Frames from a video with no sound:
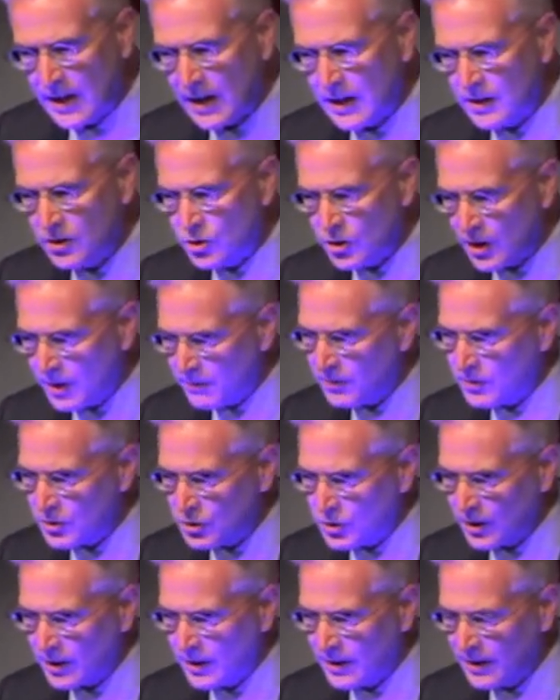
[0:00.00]
And
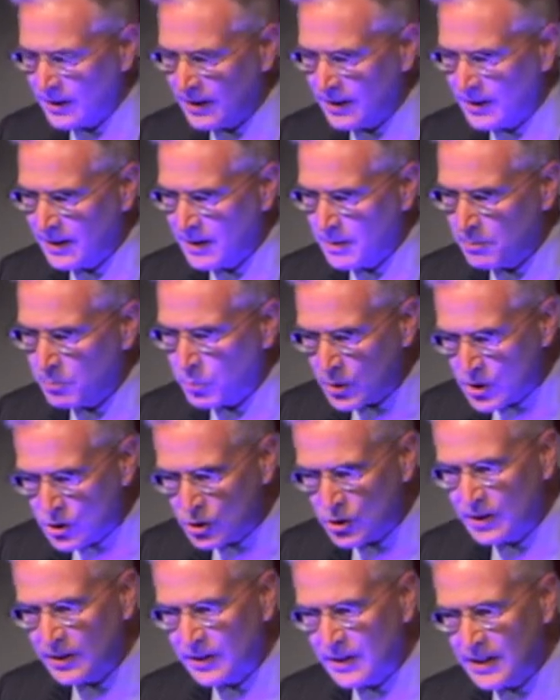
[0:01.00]
Jefferson,
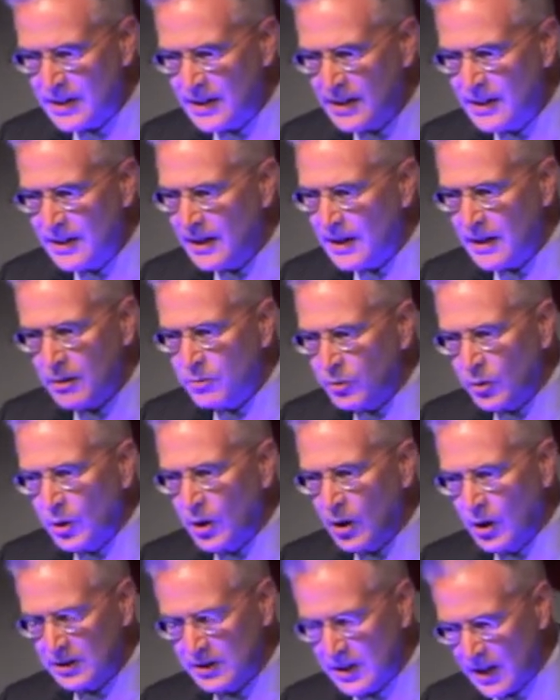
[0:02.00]
presciently and for
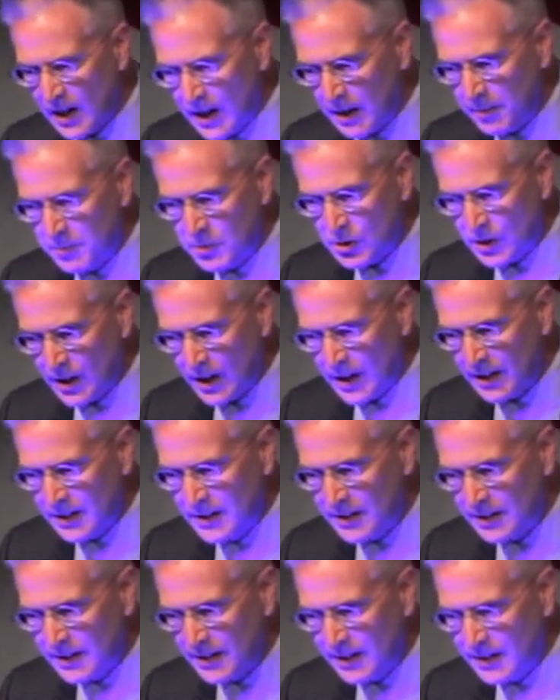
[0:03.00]
all time, said,
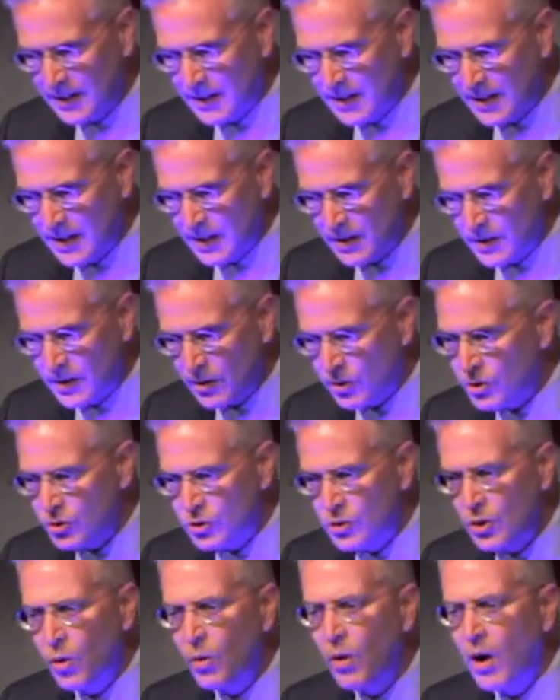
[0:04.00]
"There is
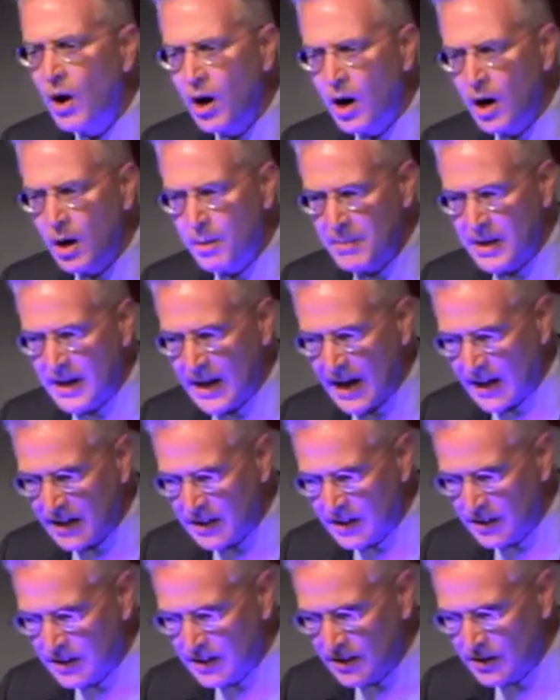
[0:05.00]
no harm in
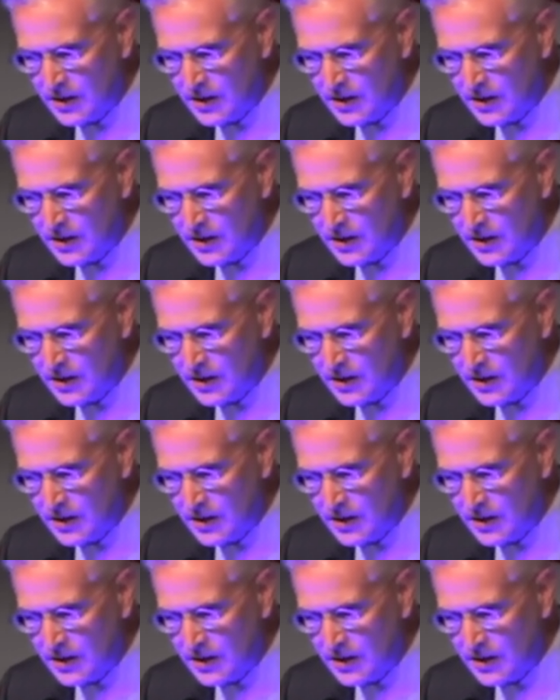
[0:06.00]
adding the